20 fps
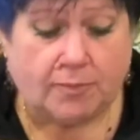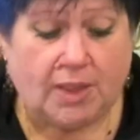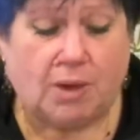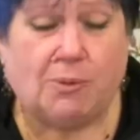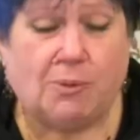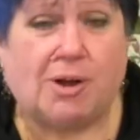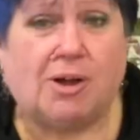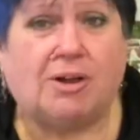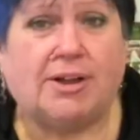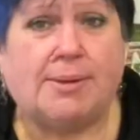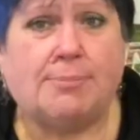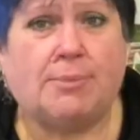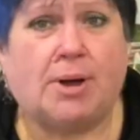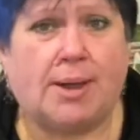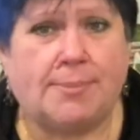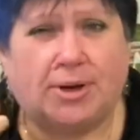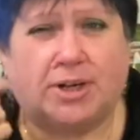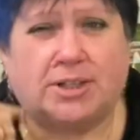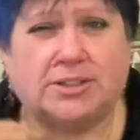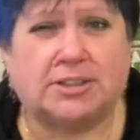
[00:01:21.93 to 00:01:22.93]
Well, in my
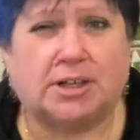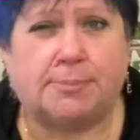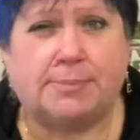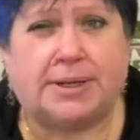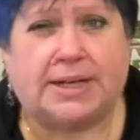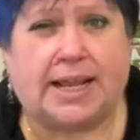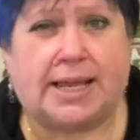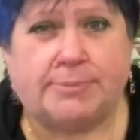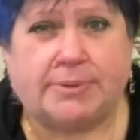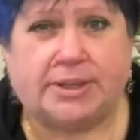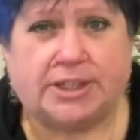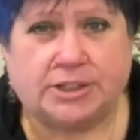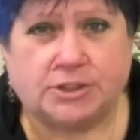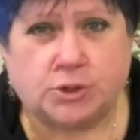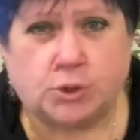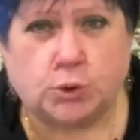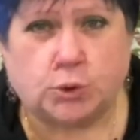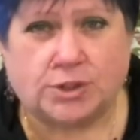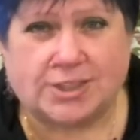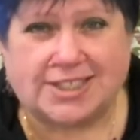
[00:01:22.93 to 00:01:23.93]
mind I've been aiming at
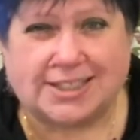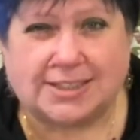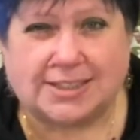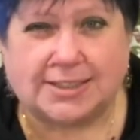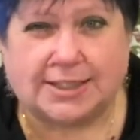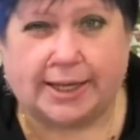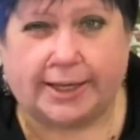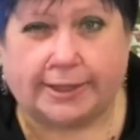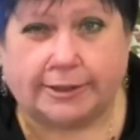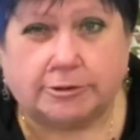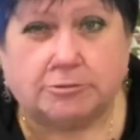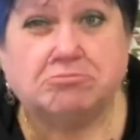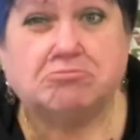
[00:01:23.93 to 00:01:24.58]
sort of 16.